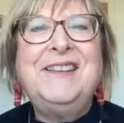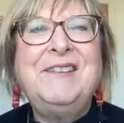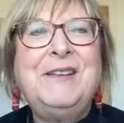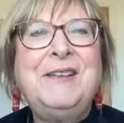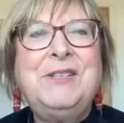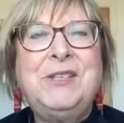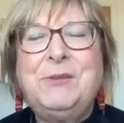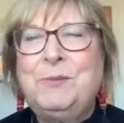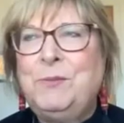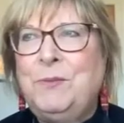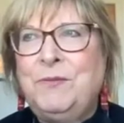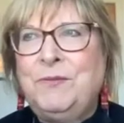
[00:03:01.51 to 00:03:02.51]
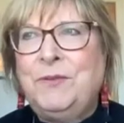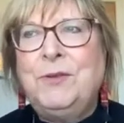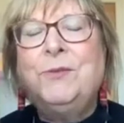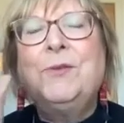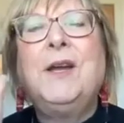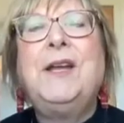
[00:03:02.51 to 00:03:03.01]
you know i just
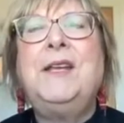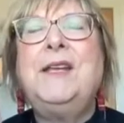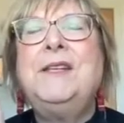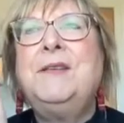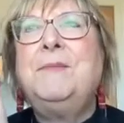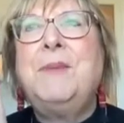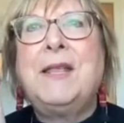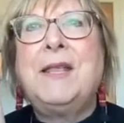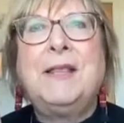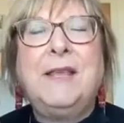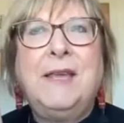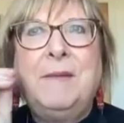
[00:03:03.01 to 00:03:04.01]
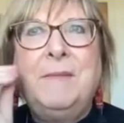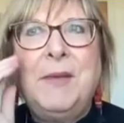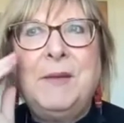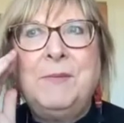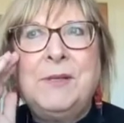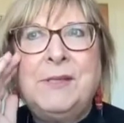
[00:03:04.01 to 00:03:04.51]
flew right into bethlehem
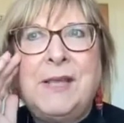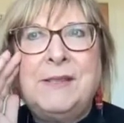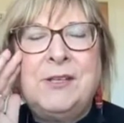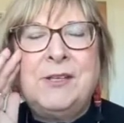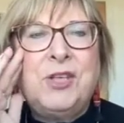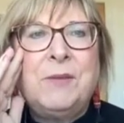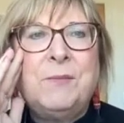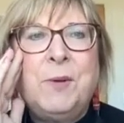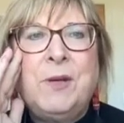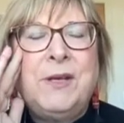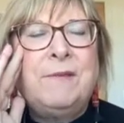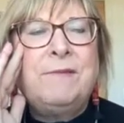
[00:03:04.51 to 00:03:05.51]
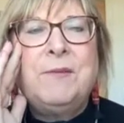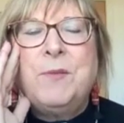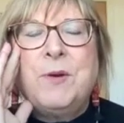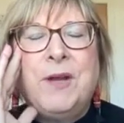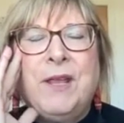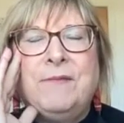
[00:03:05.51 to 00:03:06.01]
and was at the checkpoint every
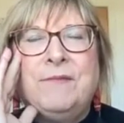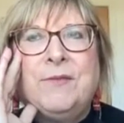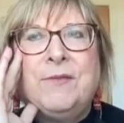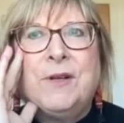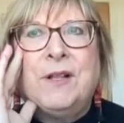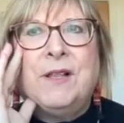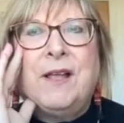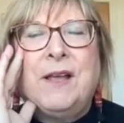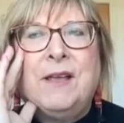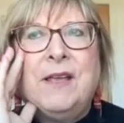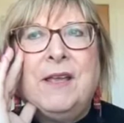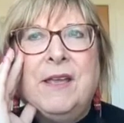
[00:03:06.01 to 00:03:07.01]
morning at four o'clock